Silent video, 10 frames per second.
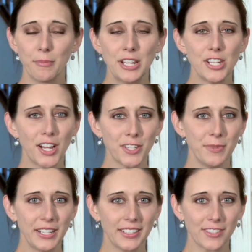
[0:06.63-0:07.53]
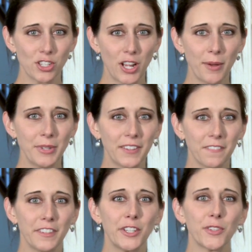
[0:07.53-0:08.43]
But not to be, this should not be
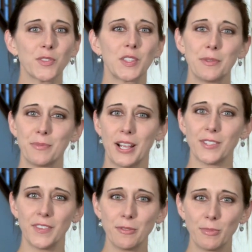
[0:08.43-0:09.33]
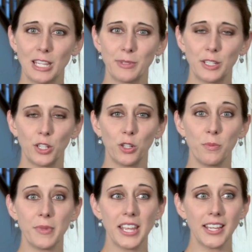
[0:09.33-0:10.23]
confused with a breastfed baby who
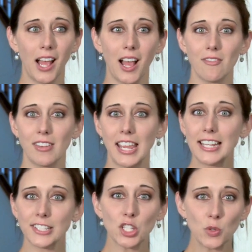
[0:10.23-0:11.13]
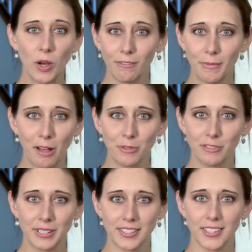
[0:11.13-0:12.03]
may have 8 to 12 bowel
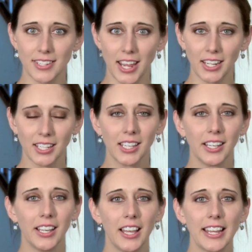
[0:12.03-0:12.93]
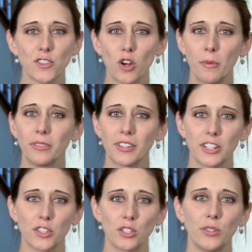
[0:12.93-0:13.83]
movements a day. It's normal for
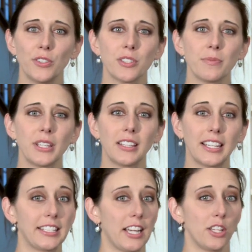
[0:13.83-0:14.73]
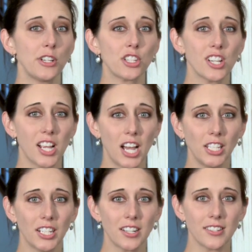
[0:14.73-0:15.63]
their stool to be like yellowish in
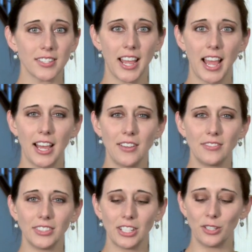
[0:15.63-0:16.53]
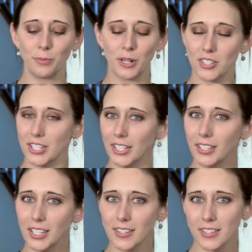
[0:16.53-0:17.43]
color and to have little
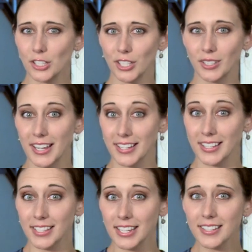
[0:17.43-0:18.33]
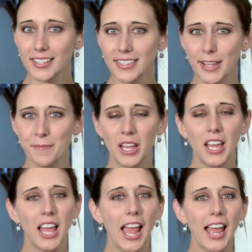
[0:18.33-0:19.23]
particulates that look like seeds in them,
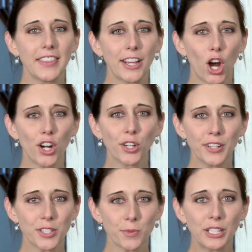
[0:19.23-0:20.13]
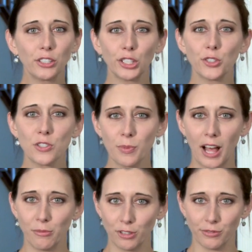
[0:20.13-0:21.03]
and they are going to be loose
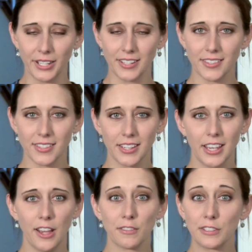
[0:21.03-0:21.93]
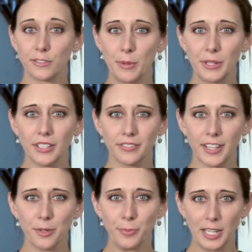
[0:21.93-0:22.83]
bowel movements. For formula
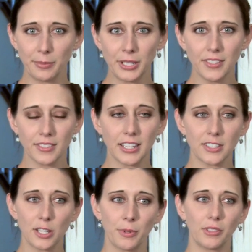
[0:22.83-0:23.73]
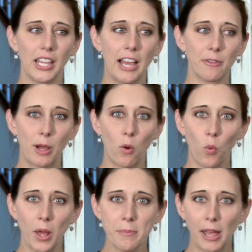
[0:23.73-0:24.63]
fed babies, they typically have about
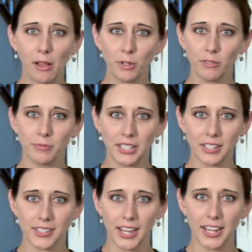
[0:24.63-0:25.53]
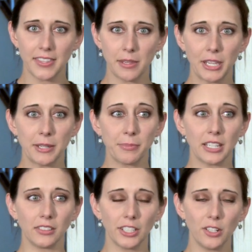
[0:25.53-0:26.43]
one bowel movement a day, and they may
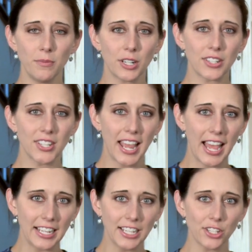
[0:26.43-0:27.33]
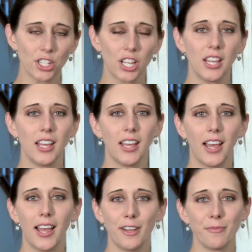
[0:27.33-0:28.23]
be a little more tannish
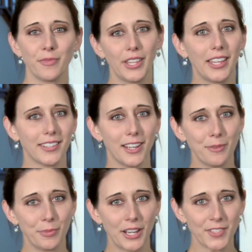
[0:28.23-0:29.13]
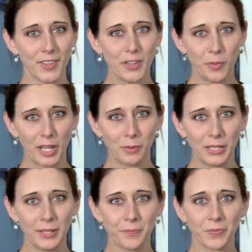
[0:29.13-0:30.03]
um, than a breastfed
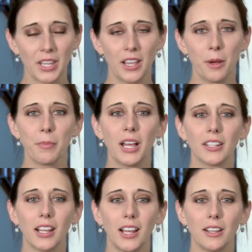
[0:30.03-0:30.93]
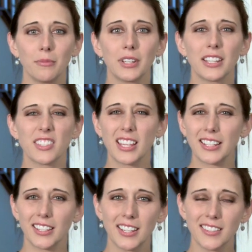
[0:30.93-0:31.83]
baby but um, it's
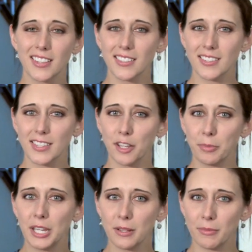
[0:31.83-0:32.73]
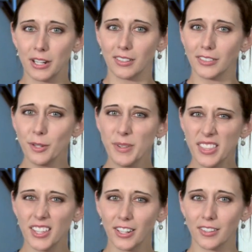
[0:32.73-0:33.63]
like the consistency of peanut butter, a little
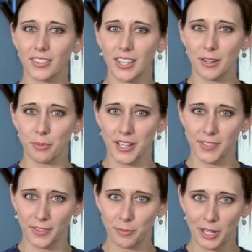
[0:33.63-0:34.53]
bit thicker than a breastfed